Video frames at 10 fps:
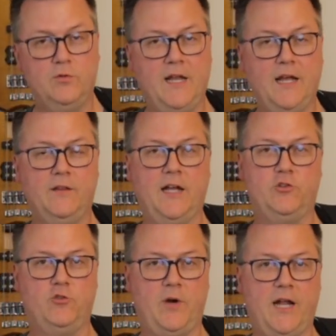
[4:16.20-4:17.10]
nail that
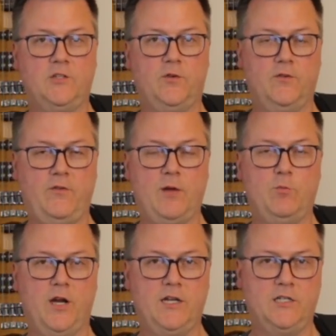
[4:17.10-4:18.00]
transfer of
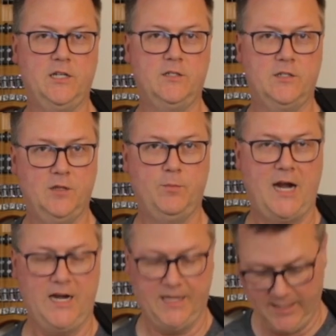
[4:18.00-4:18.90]
vibration to the
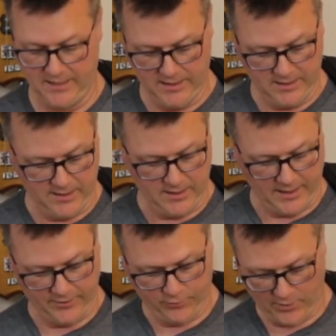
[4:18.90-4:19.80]
body
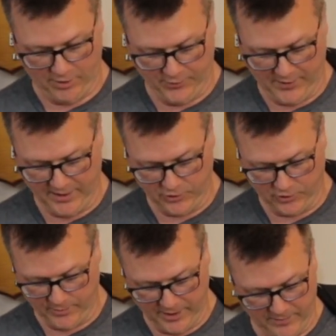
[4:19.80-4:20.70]
and throughout the
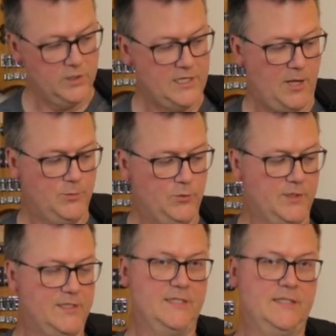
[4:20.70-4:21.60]
instrument, which helps
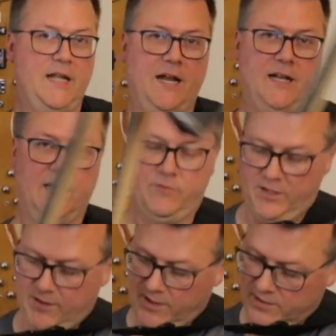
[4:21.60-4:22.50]
with sustain and
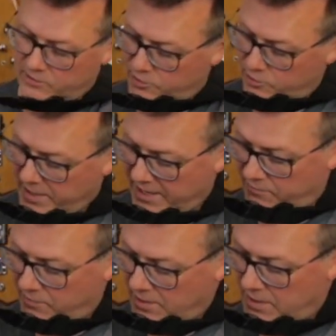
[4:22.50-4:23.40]
everything. So you
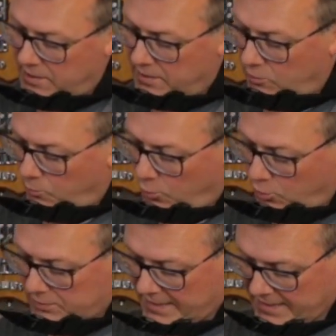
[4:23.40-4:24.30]
have,
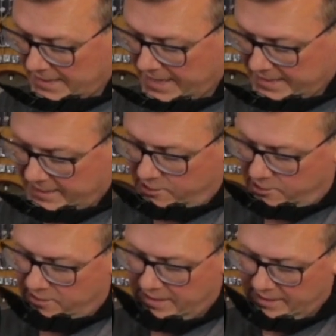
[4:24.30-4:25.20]
bolt-on neck
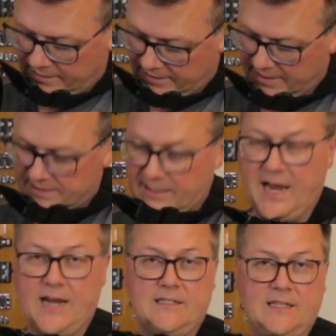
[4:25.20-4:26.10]
here and the easy
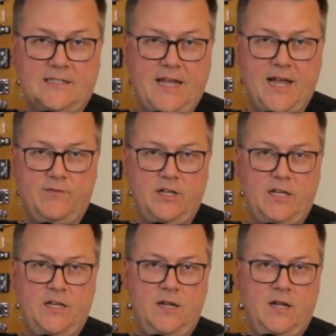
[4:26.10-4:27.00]
access
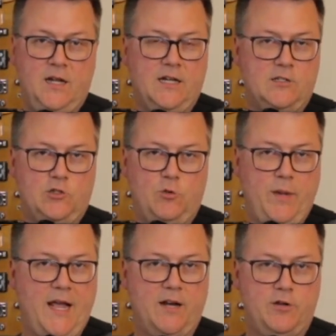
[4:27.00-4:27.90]
cavity. Again, there's no
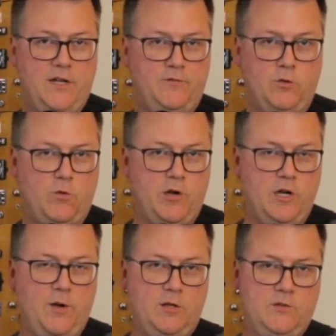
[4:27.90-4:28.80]
battery you have to worry
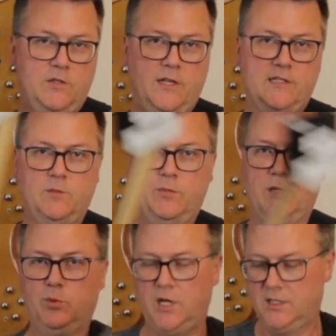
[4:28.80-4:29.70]
about, so that's a
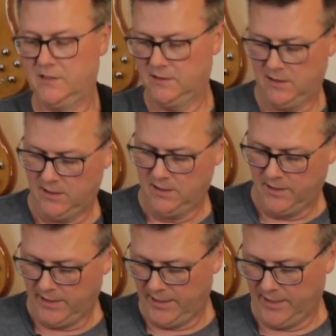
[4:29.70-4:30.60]
big plus.
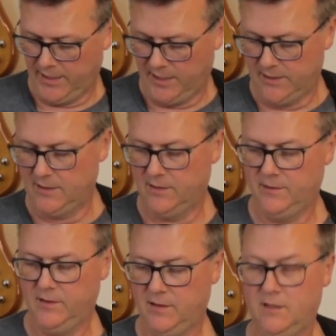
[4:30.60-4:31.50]
And
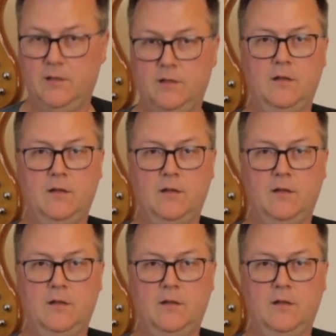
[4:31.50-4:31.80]
the